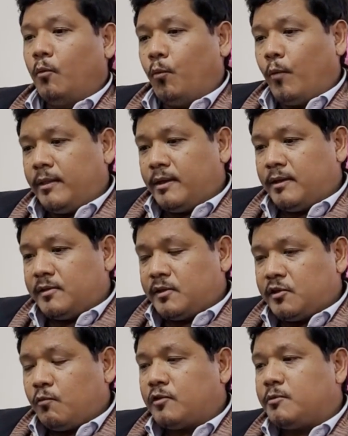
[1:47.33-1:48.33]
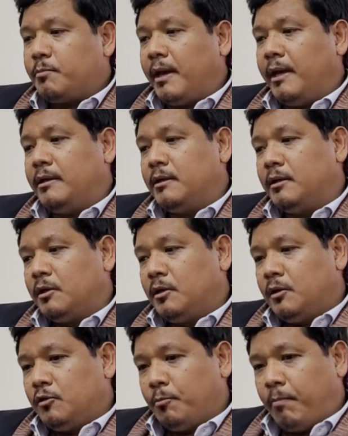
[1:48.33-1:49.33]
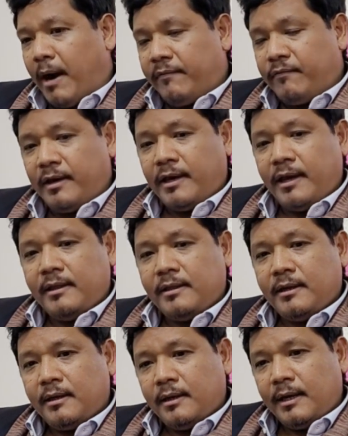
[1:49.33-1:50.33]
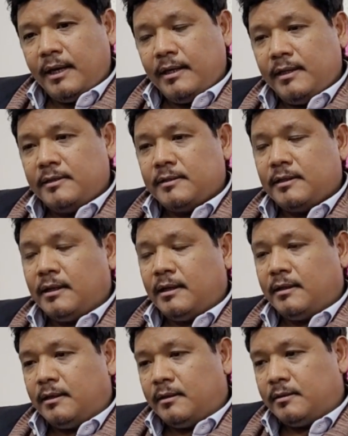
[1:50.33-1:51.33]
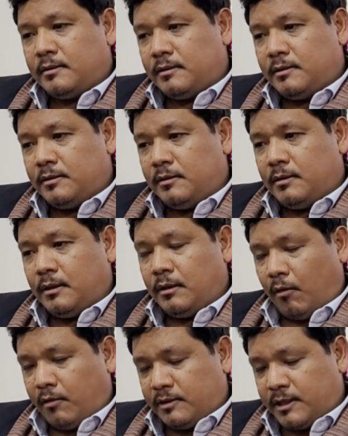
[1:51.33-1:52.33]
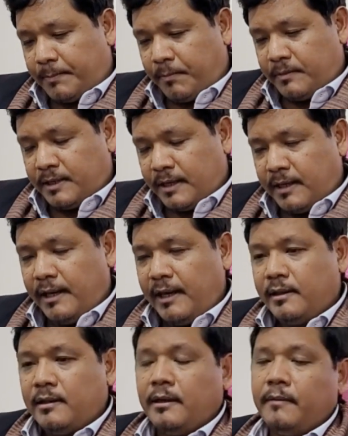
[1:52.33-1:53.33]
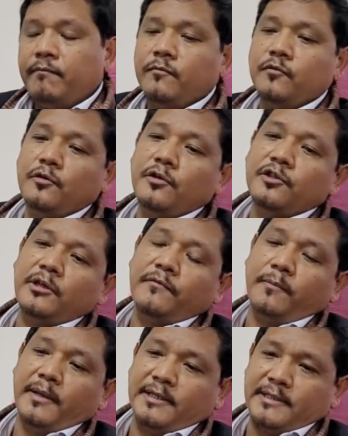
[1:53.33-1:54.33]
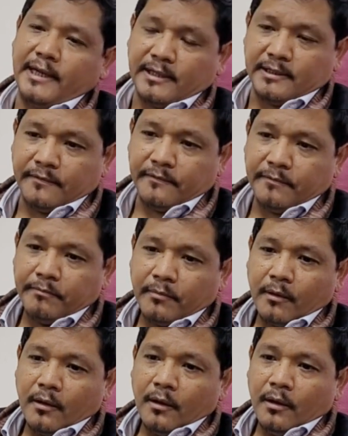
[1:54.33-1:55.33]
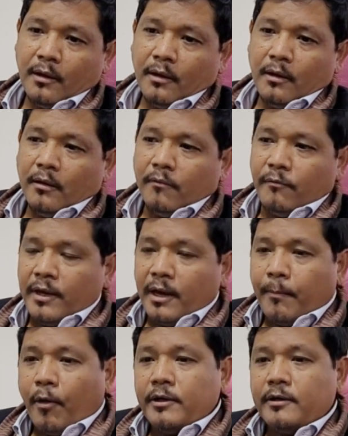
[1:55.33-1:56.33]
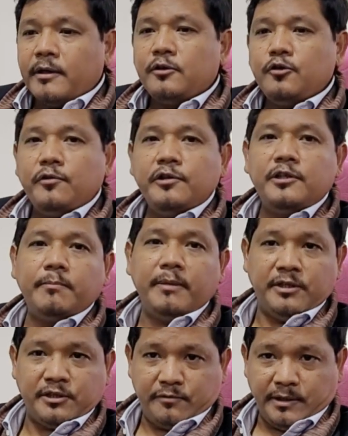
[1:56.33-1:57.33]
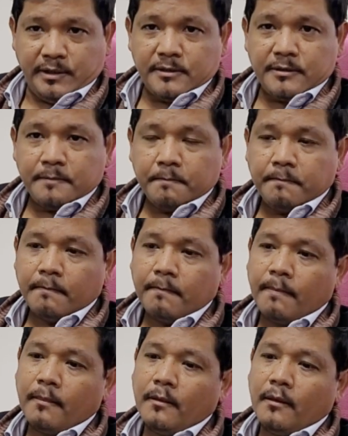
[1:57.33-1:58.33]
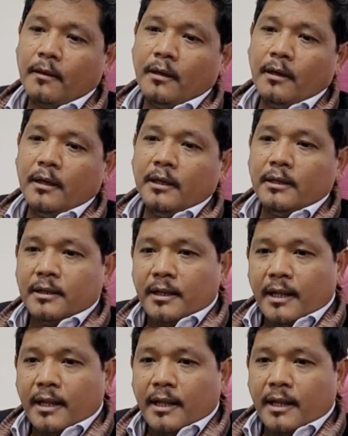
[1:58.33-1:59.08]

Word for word: when the decision was made to bifurcate the ADs, uh, the, uh, or se- segregate the judiciary from the executive. We appointed judicial magistrates. The